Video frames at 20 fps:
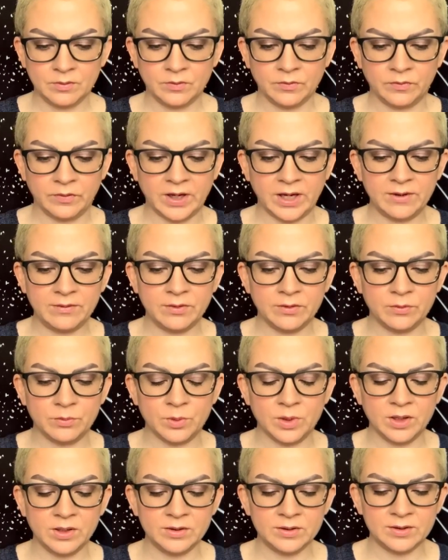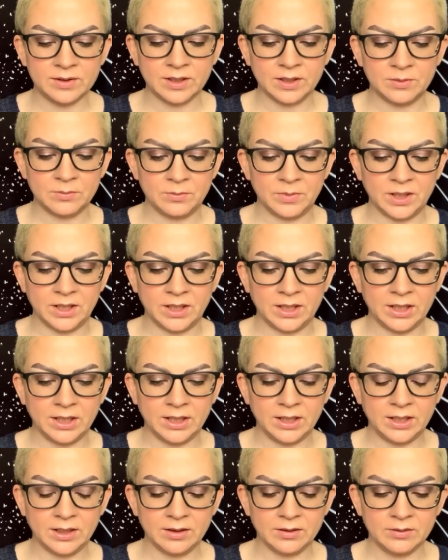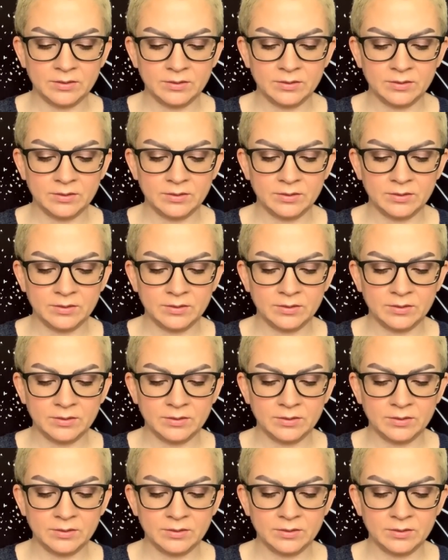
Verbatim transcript: Five of Wands can be